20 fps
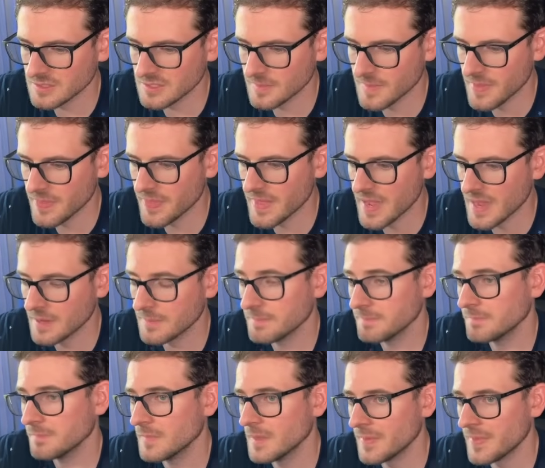submit that,
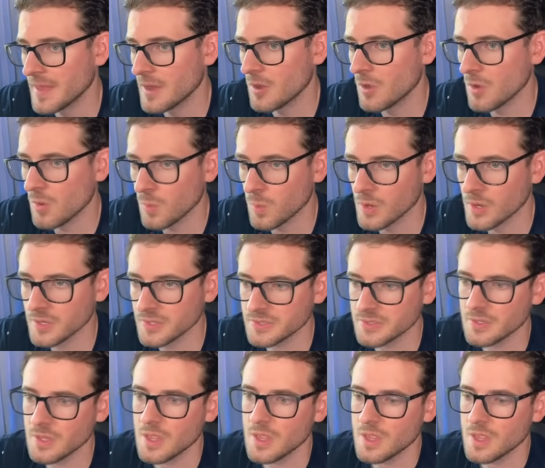and that all works.